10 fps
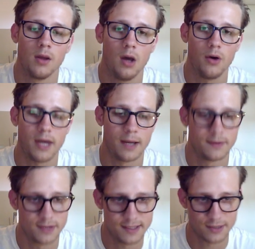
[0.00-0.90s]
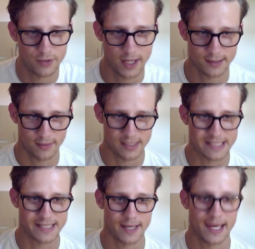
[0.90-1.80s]
Okay, so let's create
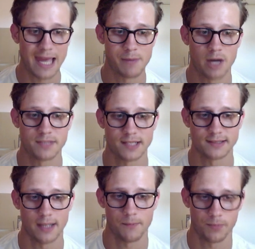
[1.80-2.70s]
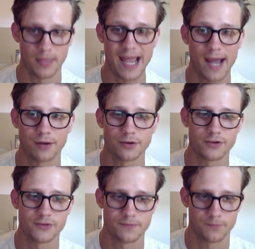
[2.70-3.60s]
these game objects now, the
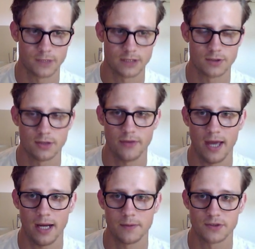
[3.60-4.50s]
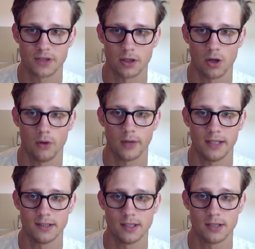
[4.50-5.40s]
actors. So to do that, I'm just going to go
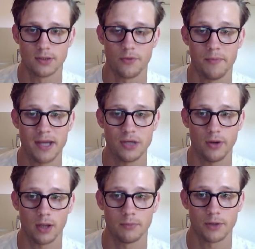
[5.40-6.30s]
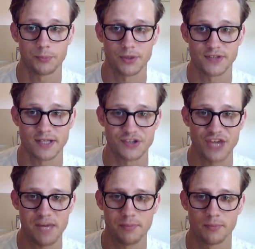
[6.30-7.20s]
into the menu again by pressing
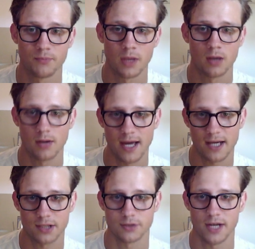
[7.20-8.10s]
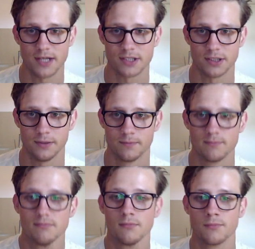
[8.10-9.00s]
escape, Actor Editor.
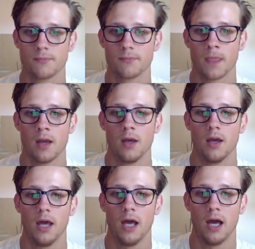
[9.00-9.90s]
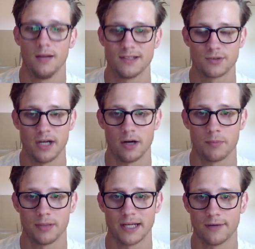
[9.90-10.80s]
Let's create our
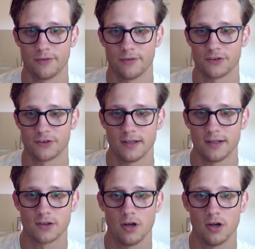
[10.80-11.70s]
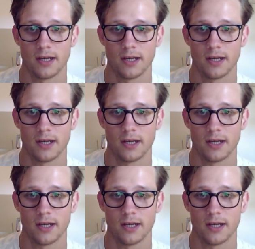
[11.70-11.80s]
player first. Let's call it